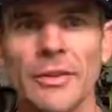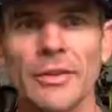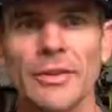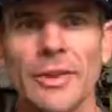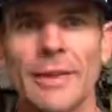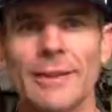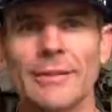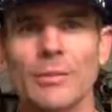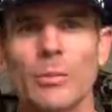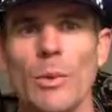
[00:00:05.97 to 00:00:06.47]
It
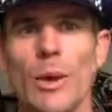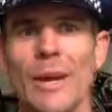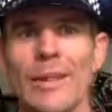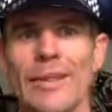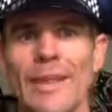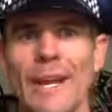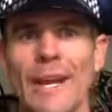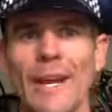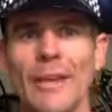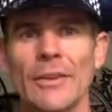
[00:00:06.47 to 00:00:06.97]
says
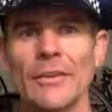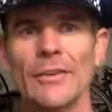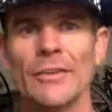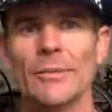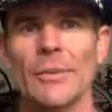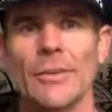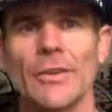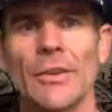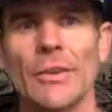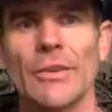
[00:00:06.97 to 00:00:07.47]

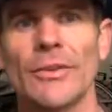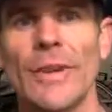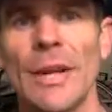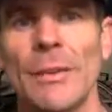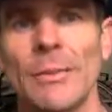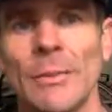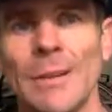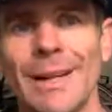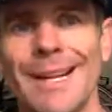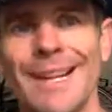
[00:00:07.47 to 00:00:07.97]
1,000. This is on
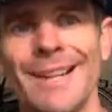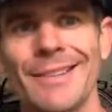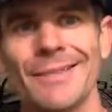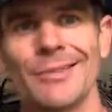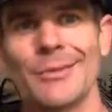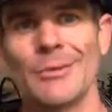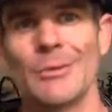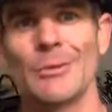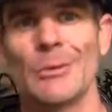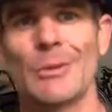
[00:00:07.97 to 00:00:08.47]
Tumblr.
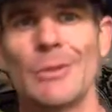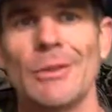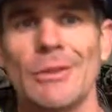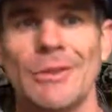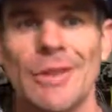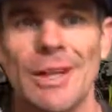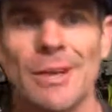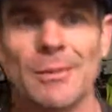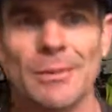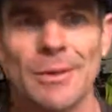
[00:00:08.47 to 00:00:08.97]
Asked Astronaut on
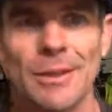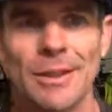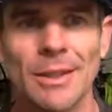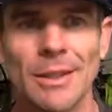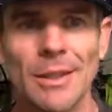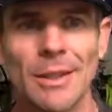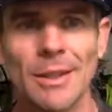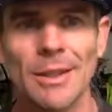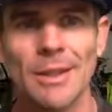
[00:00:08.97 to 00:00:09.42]
Tumblr.